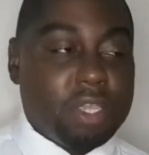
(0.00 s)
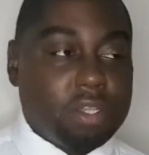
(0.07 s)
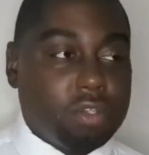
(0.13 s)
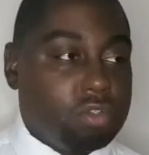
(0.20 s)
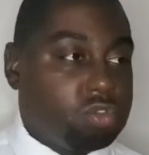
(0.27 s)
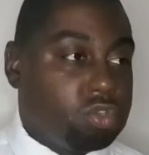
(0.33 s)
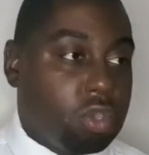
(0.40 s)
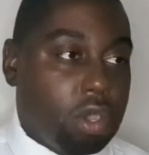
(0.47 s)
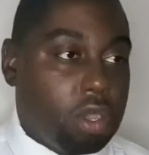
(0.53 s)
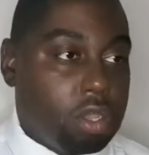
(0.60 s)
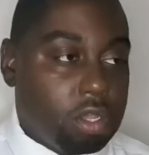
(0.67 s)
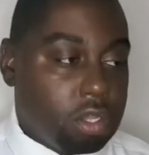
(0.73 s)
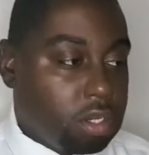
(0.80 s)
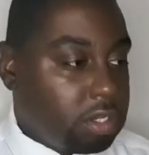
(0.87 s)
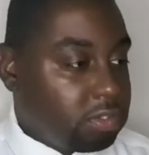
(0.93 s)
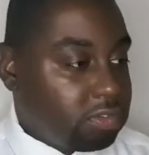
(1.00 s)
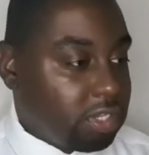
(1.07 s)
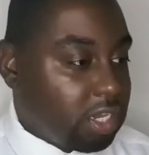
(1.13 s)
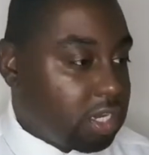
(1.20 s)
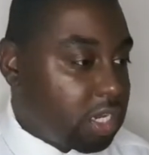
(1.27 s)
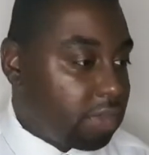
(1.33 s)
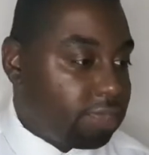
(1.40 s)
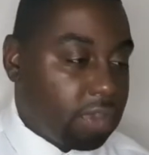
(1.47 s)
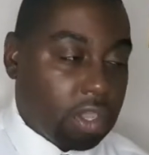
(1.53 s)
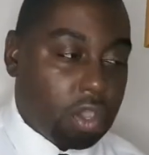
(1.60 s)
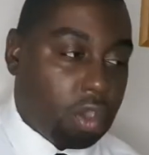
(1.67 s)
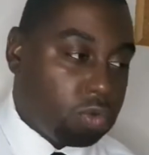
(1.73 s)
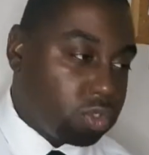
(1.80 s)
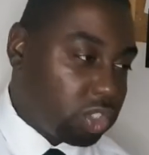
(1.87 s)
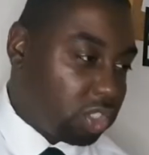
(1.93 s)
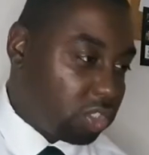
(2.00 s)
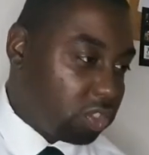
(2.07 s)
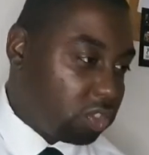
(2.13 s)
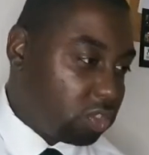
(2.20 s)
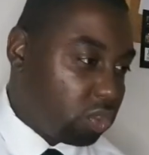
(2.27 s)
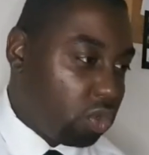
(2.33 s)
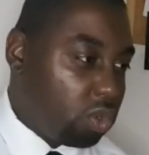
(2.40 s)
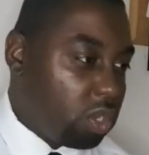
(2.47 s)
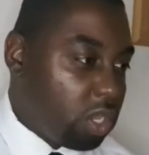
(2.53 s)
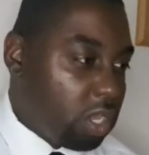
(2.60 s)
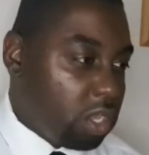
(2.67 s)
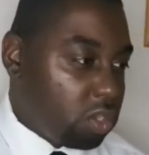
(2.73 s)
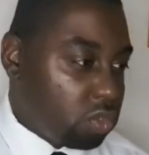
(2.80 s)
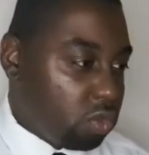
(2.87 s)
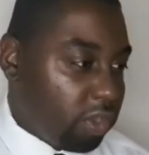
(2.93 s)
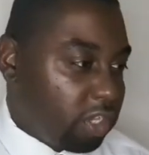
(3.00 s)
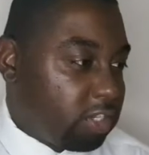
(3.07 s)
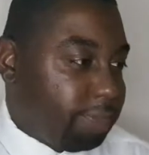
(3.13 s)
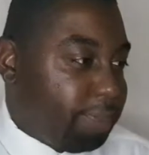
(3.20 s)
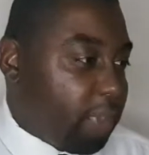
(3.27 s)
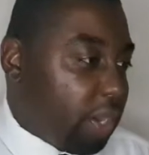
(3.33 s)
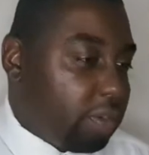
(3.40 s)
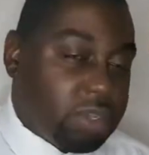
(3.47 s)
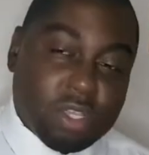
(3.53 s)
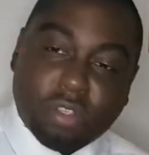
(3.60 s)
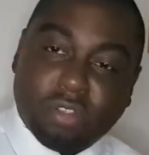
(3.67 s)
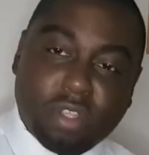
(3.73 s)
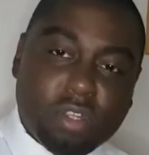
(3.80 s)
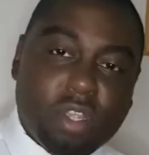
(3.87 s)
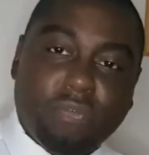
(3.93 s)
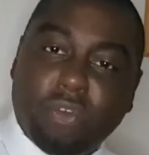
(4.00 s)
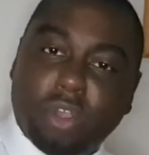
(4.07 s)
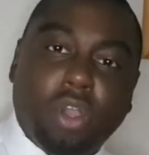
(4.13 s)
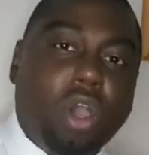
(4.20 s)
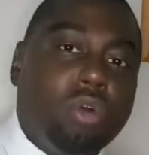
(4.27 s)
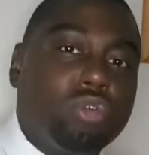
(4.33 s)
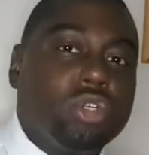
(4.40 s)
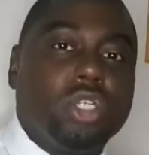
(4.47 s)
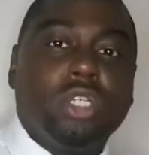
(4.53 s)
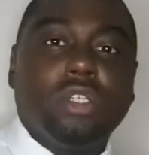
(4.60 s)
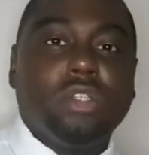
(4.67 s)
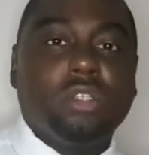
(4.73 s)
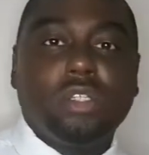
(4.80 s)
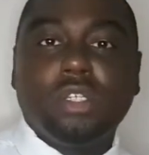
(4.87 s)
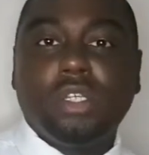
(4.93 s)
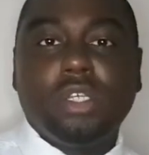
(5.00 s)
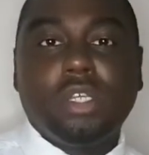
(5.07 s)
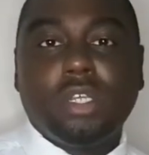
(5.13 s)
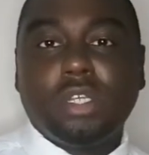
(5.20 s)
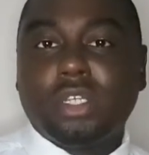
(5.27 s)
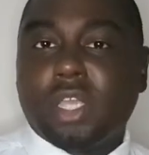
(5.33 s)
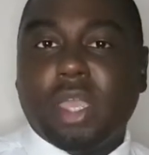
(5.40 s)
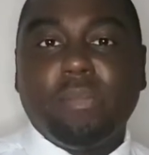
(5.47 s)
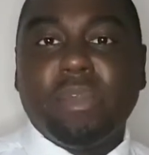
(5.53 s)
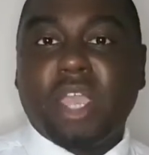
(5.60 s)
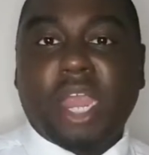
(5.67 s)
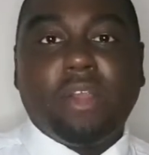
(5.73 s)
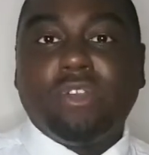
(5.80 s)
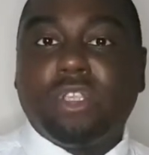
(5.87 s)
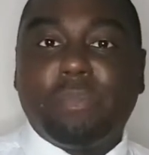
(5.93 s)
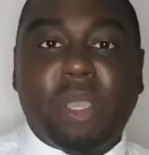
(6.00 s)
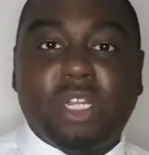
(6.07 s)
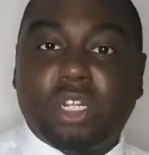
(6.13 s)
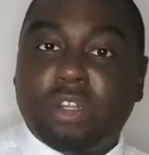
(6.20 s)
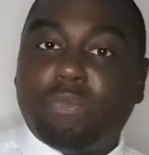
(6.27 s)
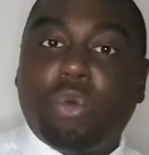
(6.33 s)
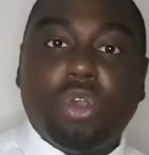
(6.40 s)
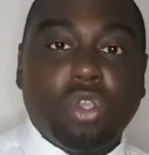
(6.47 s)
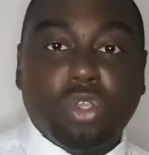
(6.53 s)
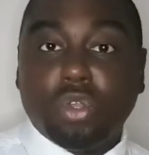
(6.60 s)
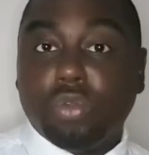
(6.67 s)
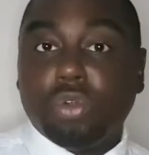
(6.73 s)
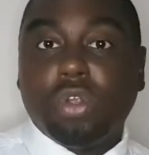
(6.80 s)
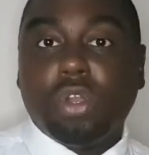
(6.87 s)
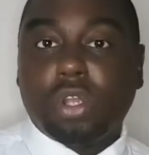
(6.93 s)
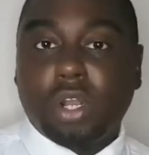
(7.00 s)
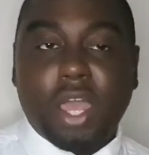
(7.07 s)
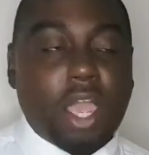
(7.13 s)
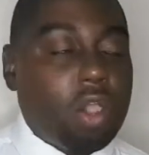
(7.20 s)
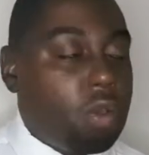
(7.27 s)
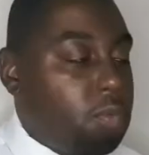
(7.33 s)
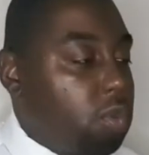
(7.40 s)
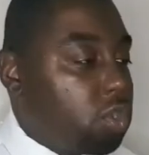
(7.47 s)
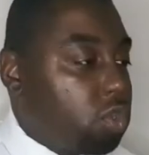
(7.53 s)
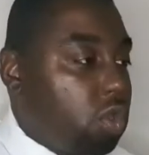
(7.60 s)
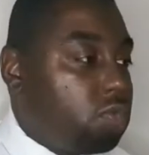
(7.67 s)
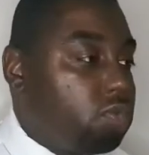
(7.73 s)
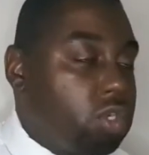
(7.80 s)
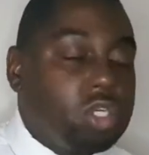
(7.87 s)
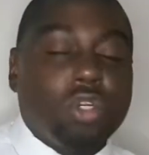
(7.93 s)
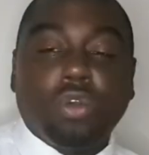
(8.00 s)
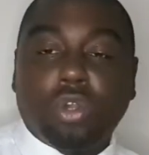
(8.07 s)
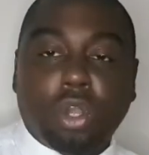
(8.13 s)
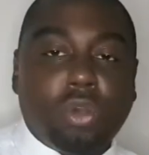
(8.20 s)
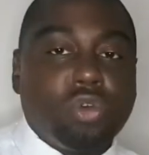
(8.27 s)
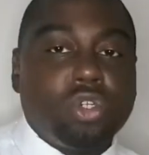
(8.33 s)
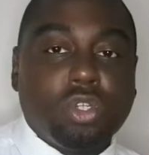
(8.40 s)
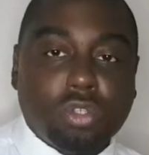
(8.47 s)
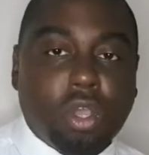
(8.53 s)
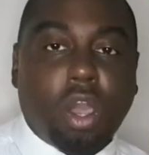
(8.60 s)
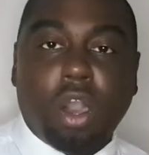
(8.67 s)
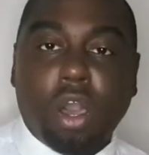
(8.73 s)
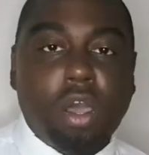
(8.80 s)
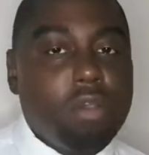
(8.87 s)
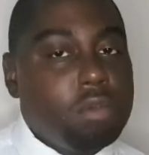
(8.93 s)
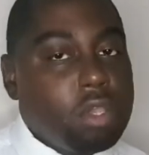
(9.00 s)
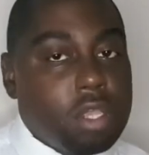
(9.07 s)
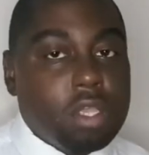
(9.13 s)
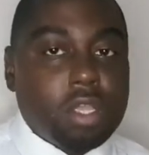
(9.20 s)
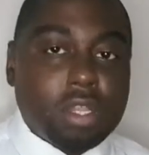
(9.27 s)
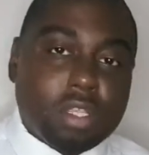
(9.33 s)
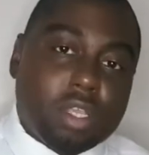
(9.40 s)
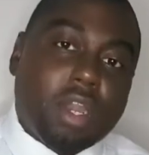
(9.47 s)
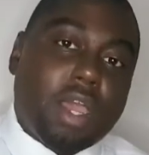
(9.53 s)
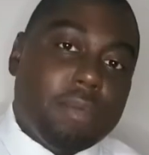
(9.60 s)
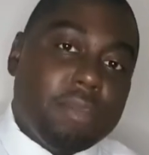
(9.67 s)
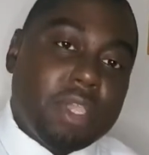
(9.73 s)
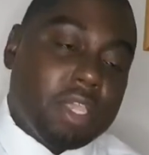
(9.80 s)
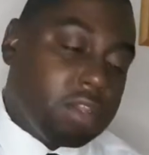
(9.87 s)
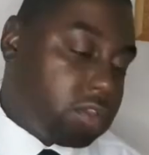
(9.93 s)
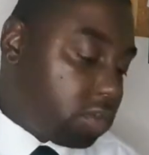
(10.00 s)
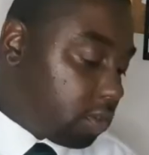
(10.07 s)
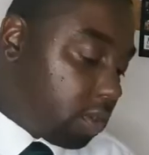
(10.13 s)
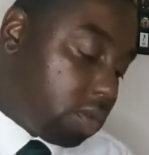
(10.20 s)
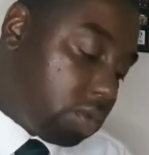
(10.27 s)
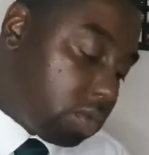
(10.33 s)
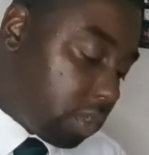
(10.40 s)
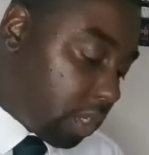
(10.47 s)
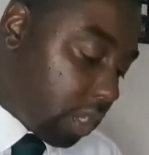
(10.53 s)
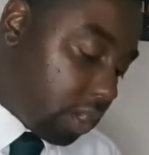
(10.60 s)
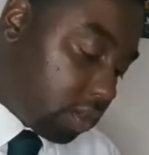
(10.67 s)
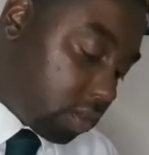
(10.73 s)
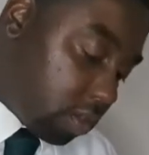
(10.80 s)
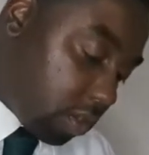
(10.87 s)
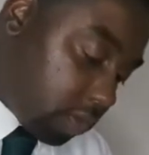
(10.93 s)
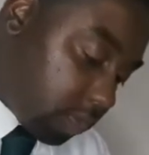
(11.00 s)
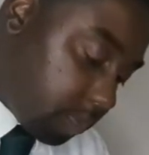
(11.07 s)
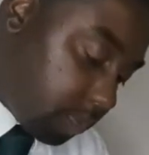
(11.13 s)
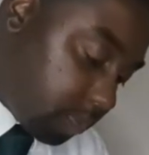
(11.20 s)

Because you're seeing different cultures or you're experiencing different cultures. Get me? Irrespective of what you look like or what your original cultures are. You know what I mean? So, yeah, let's go.